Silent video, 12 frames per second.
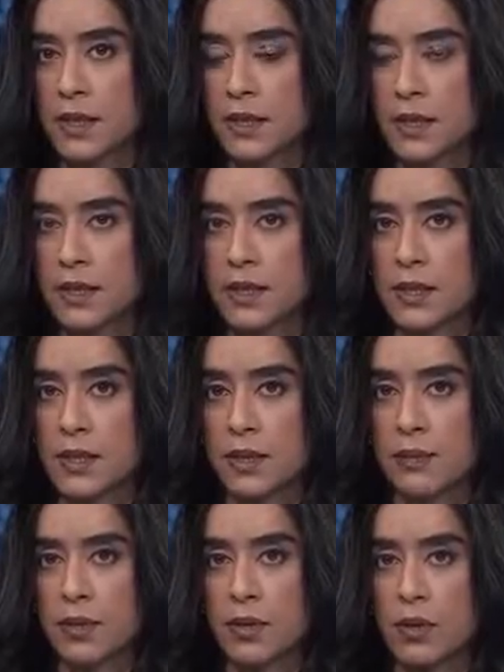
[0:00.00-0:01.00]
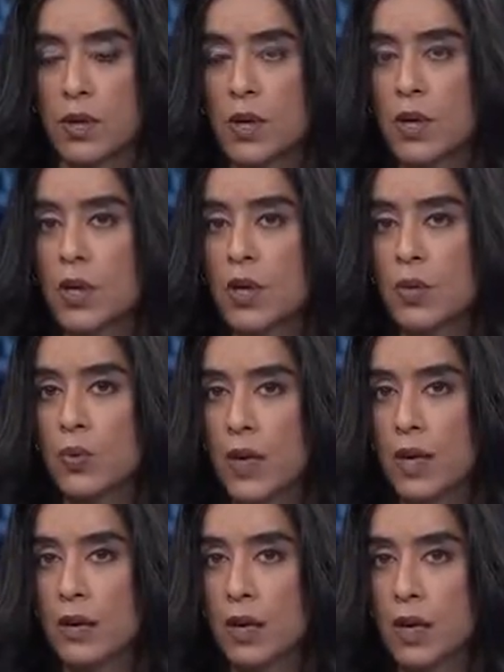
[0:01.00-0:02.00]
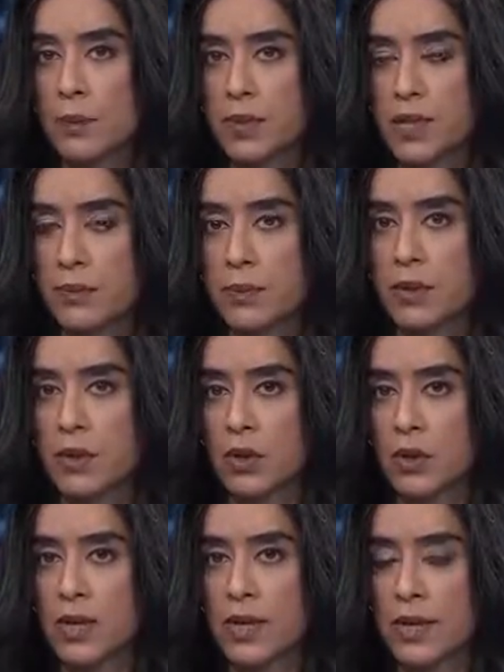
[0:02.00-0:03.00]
East Aleppo. Where are people going